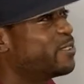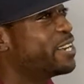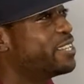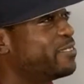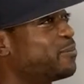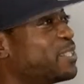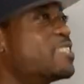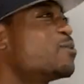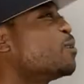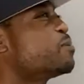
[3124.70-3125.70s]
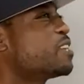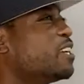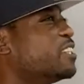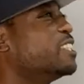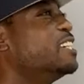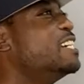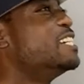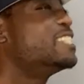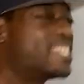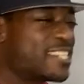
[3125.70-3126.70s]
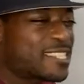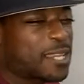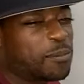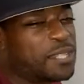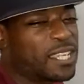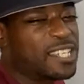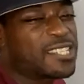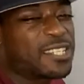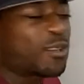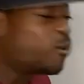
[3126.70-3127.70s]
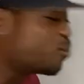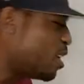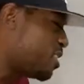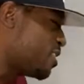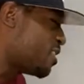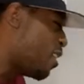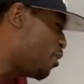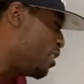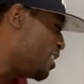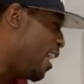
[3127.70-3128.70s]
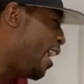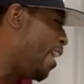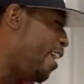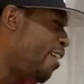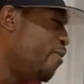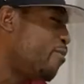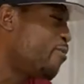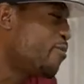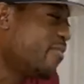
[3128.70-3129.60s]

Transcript: right? But this is what I'm saying. There's some things that don't necessarily have,